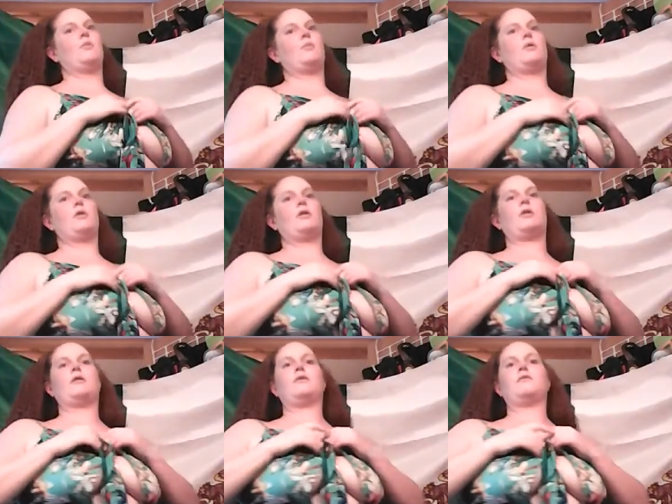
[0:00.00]
more
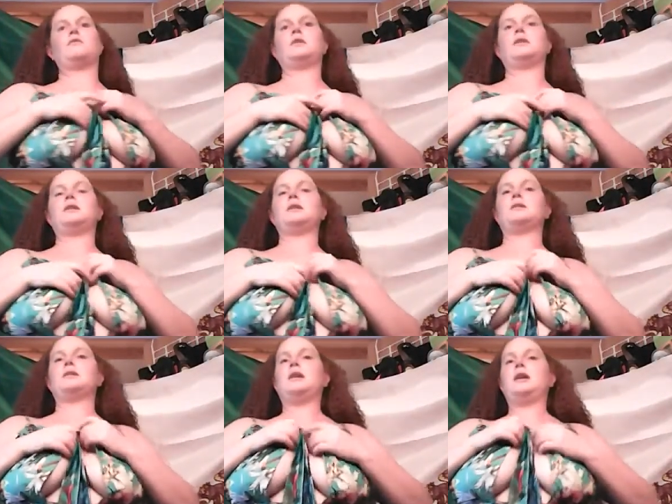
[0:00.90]
of
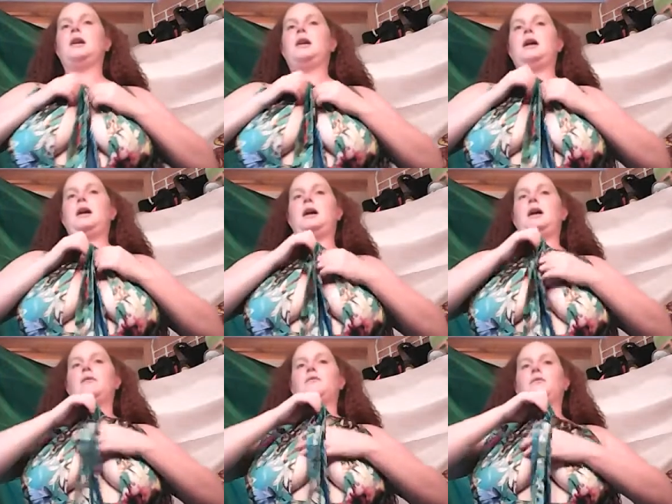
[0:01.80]
this.
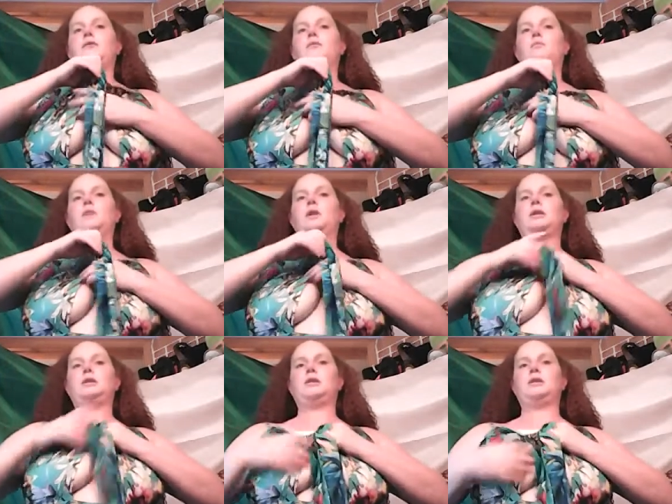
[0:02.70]
I have found when
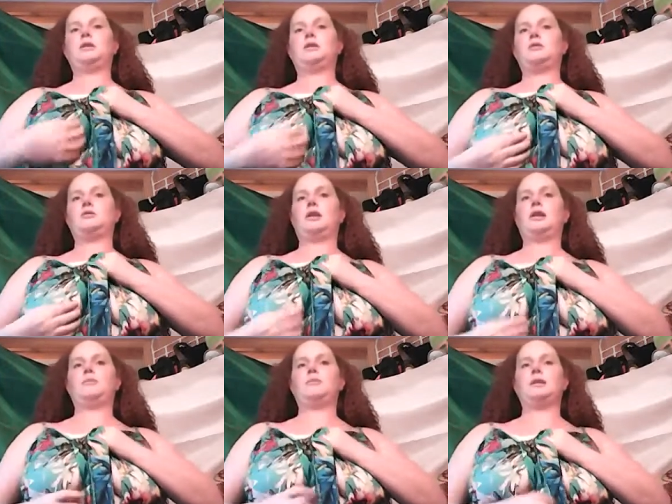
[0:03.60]
I change the
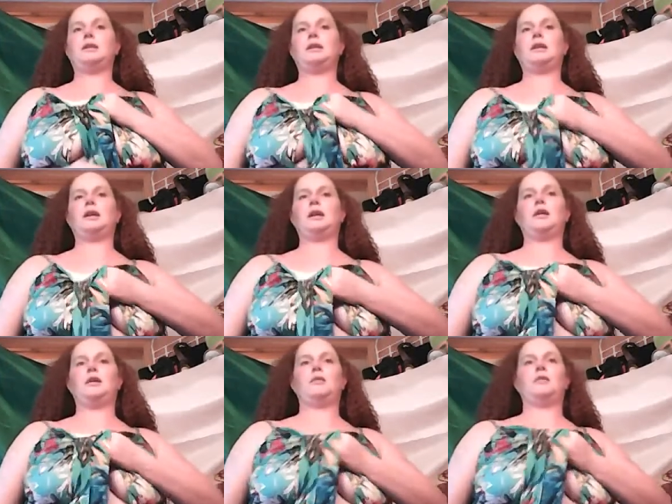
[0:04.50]
straps that
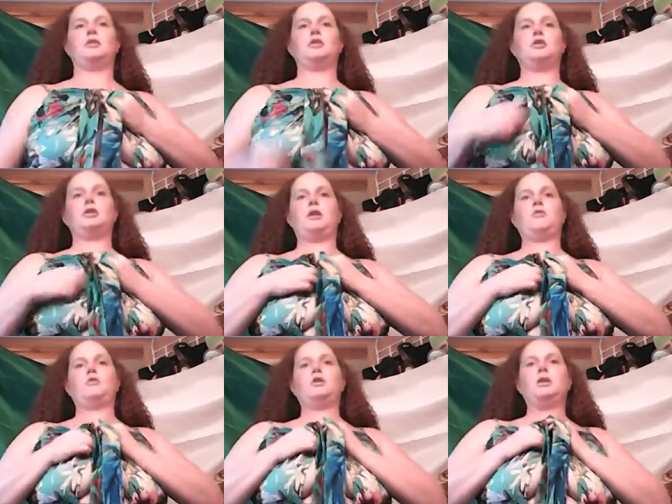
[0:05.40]

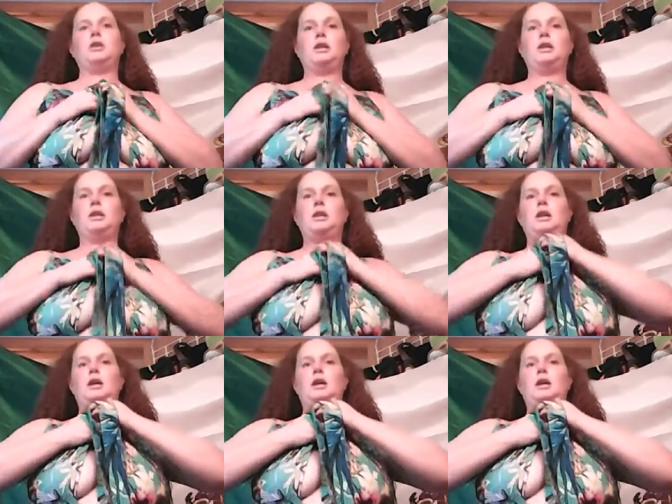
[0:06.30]
generally